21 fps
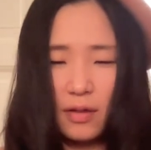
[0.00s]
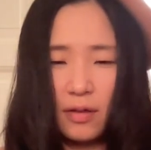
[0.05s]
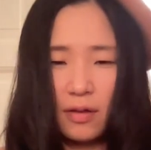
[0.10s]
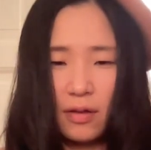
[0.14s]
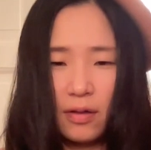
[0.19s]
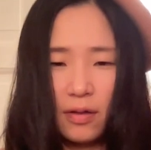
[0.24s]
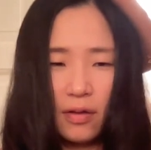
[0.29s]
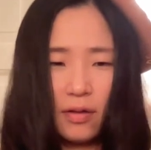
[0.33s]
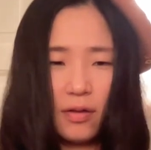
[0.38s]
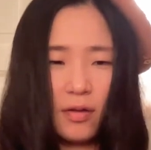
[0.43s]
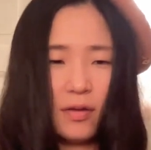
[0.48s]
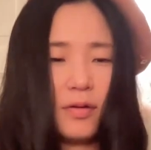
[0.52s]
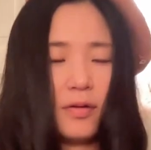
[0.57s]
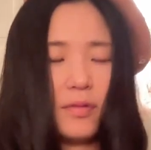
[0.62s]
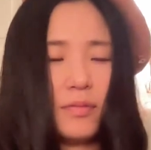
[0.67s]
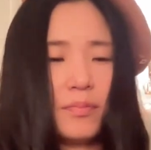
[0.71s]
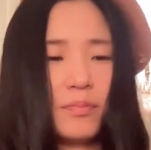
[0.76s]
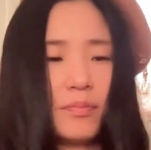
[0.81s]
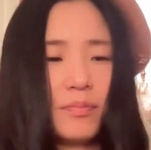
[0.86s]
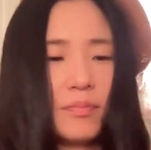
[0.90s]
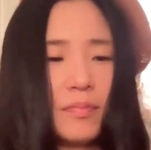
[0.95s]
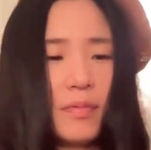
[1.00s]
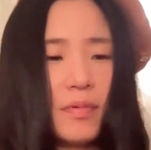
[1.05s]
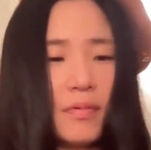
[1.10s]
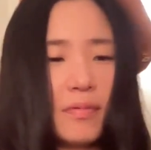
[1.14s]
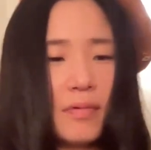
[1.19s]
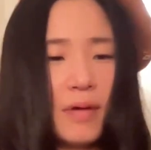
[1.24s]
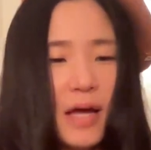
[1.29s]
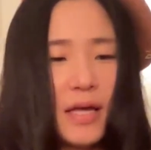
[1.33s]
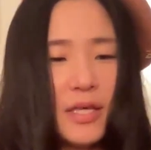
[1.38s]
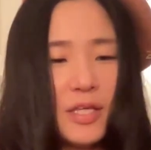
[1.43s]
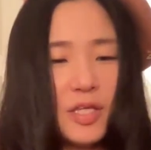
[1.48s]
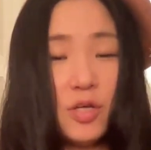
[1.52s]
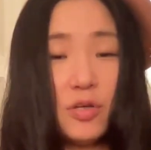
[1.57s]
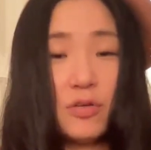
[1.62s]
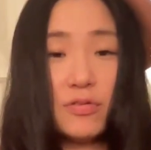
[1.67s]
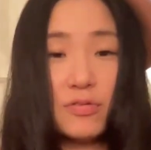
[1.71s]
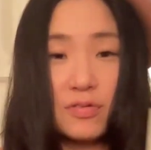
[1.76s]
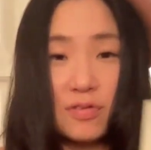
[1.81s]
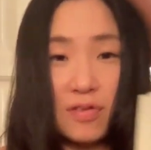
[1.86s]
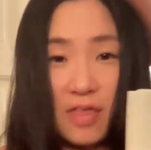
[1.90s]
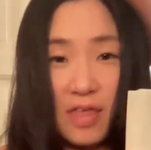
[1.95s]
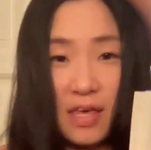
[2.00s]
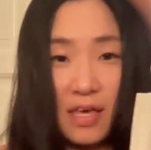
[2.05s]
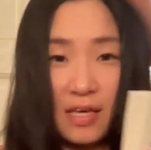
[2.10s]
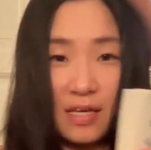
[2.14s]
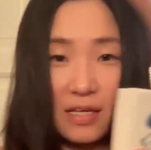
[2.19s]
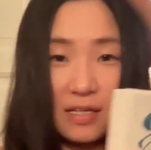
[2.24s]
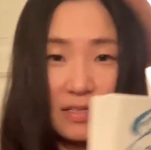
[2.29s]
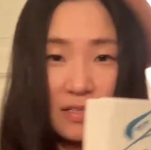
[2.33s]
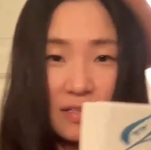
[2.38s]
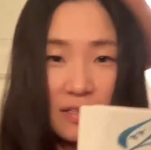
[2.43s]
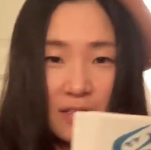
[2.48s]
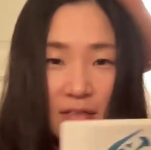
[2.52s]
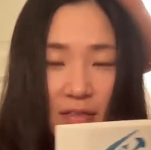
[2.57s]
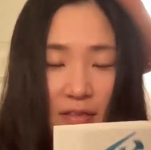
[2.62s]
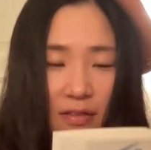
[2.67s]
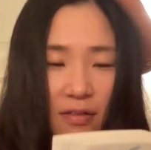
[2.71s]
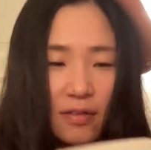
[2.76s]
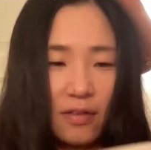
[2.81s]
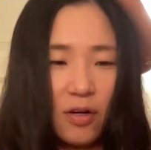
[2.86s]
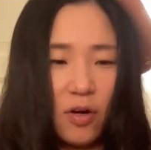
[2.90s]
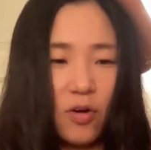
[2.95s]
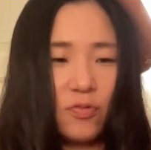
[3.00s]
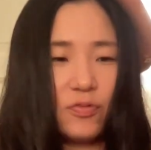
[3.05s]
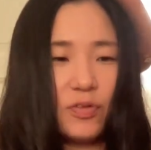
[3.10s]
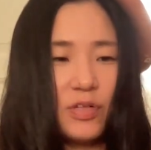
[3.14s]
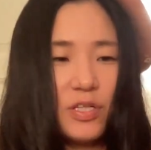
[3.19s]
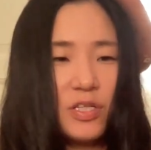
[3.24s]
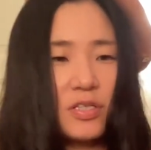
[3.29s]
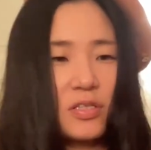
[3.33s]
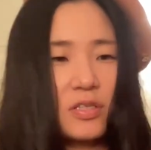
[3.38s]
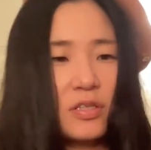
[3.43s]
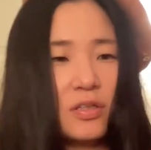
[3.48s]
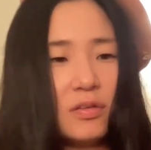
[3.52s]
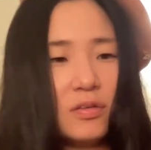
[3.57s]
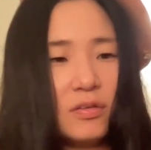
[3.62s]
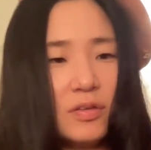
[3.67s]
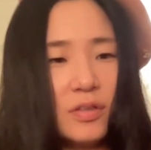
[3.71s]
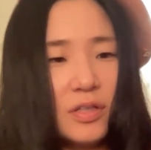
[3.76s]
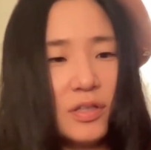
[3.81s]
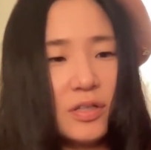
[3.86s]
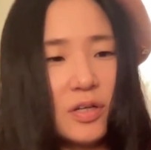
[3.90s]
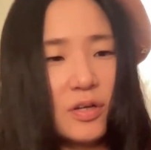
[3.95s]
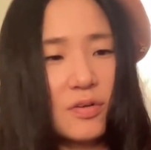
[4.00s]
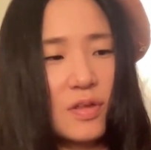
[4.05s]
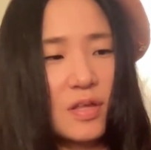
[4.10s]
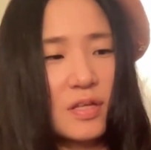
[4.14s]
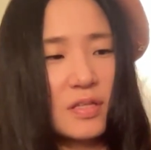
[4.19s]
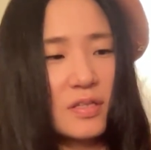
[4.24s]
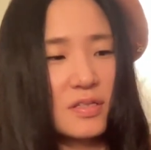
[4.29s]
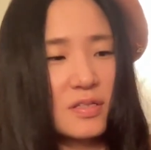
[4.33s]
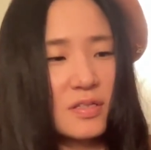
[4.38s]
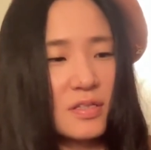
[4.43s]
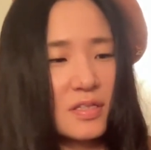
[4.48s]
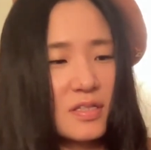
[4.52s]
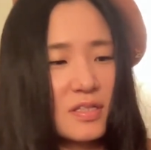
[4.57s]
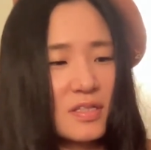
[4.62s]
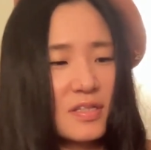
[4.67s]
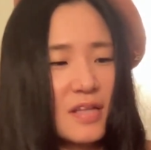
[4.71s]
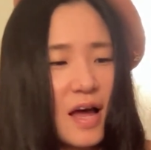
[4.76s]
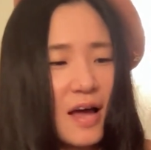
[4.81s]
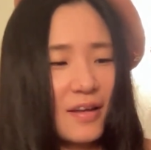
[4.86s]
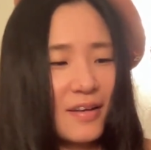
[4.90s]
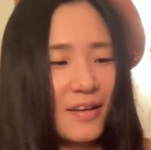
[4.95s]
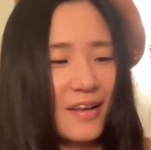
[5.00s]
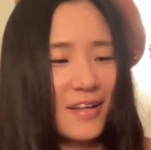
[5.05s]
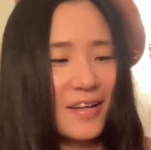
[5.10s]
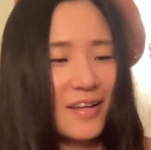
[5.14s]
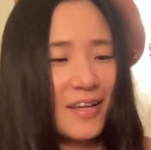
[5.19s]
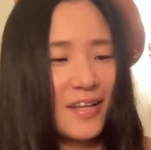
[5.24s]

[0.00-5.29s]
I use these original, you know, it's not